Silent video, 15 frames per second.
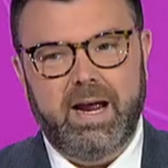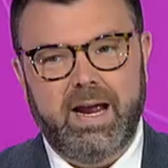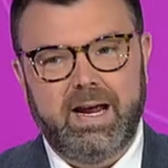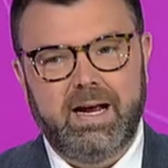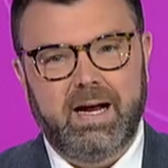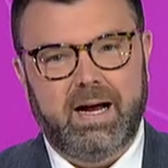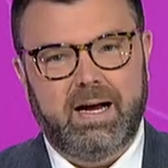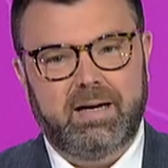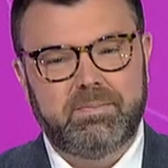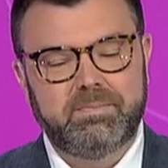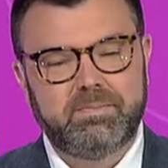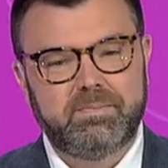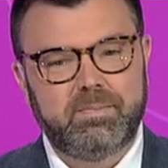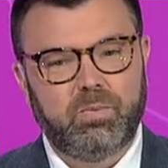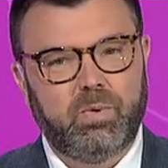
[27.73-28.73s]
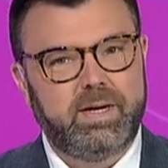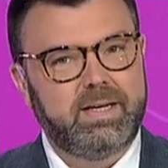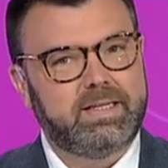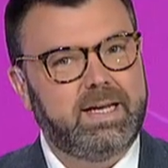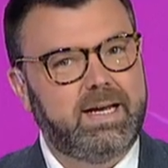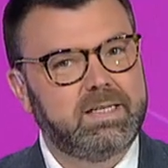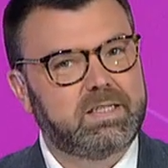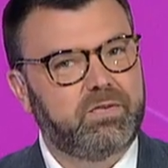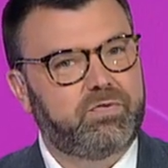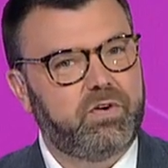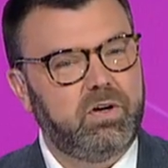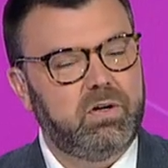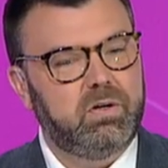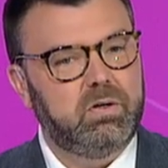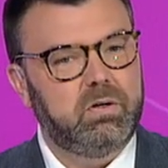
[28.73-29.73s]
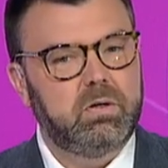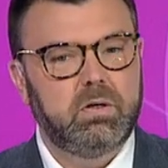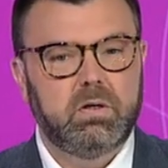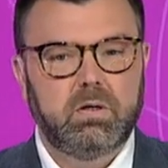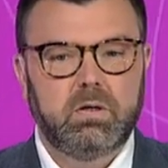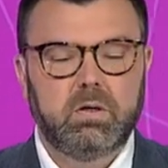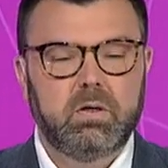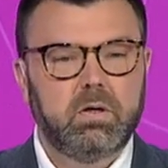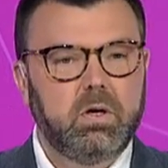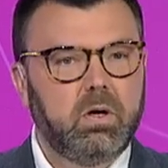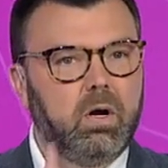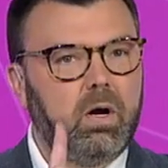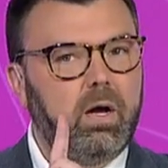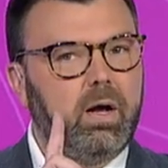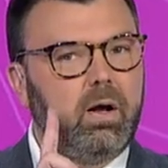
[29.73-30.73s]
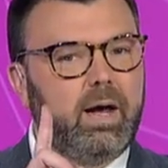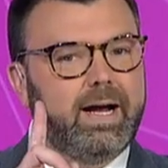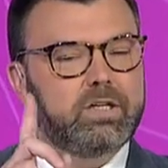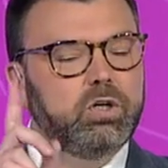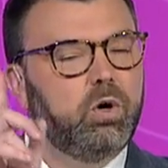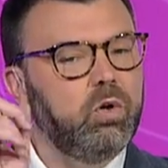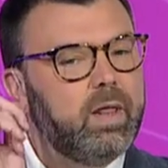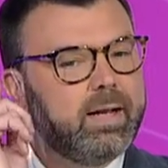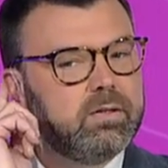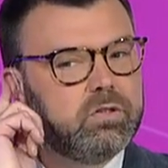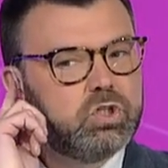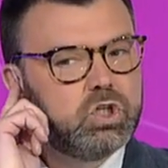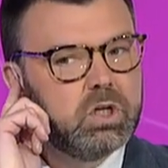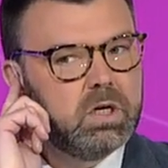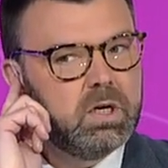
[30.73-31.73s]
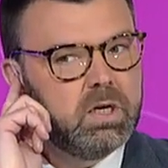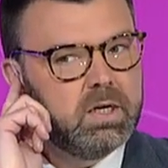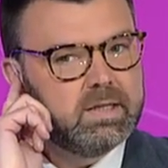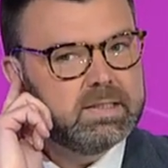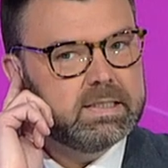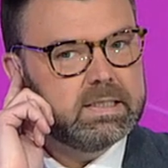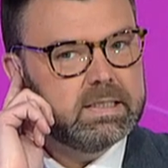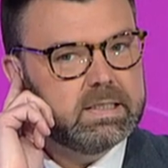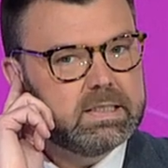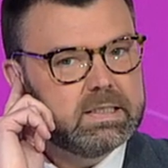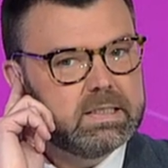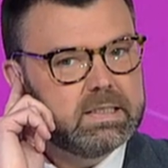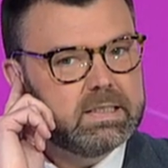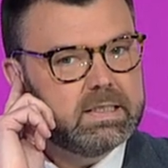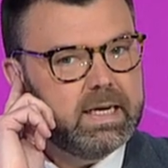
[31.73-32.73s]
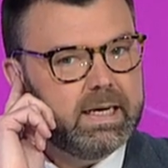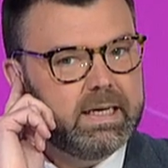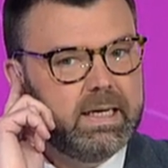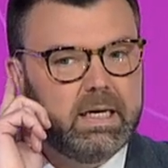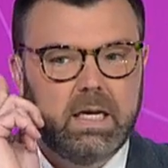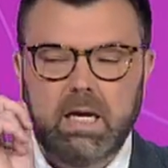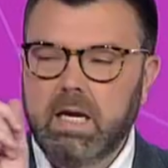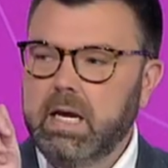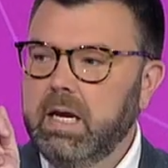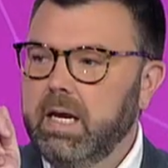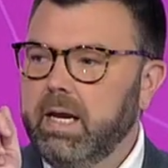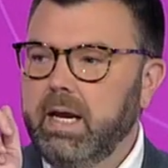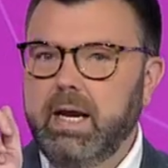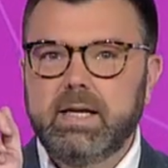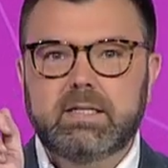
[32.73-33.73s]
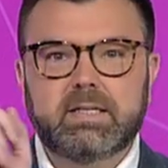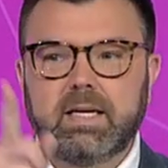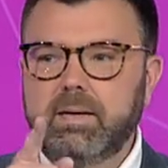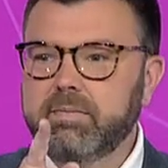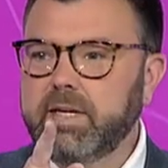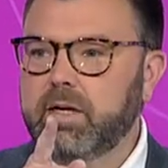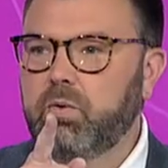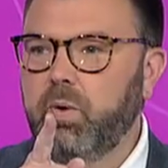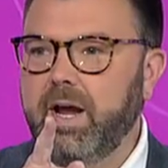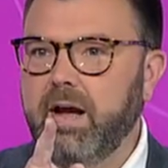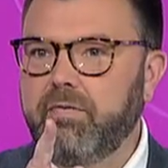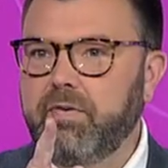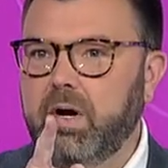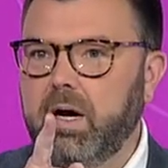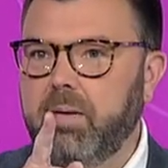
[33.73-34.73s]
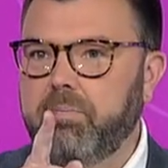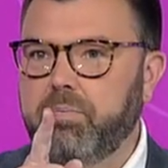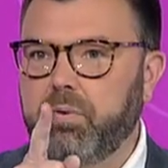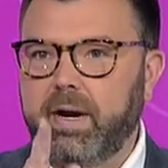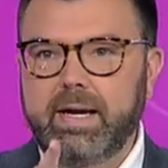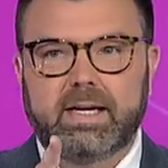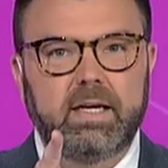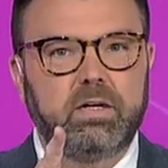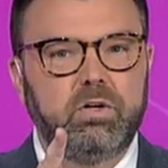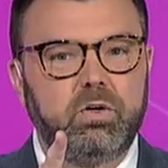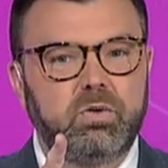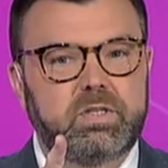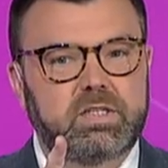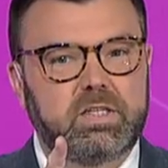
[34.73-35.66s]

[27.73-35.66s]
a um, what day is it for? It's Actually, hold on just a second. It seems like we have a breaking news